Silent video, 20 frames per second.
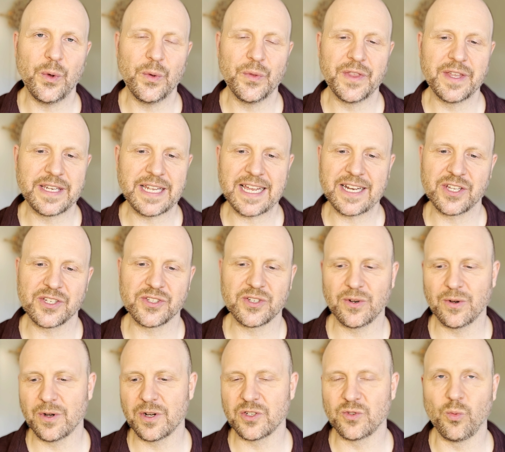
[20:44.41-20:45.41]
the
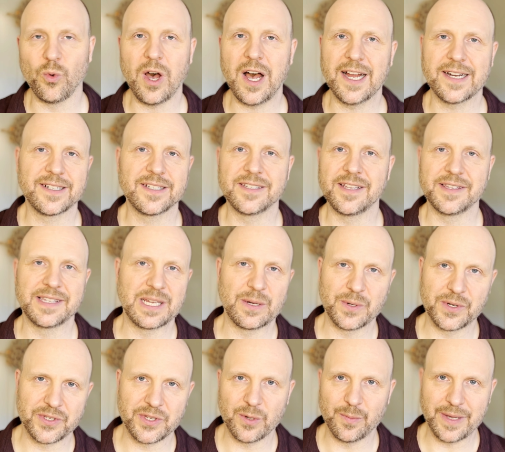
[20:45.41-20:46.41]
dinosaurs walked since they were
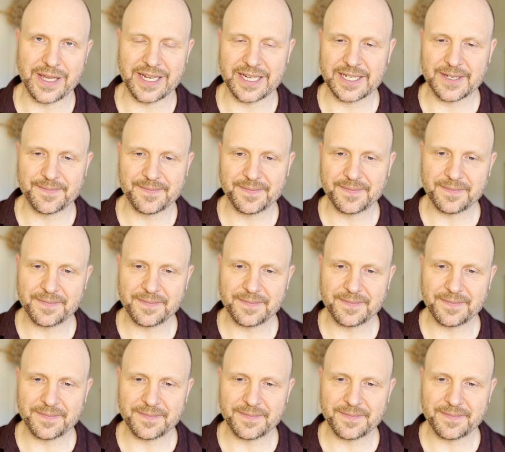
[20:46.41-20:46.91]
so big.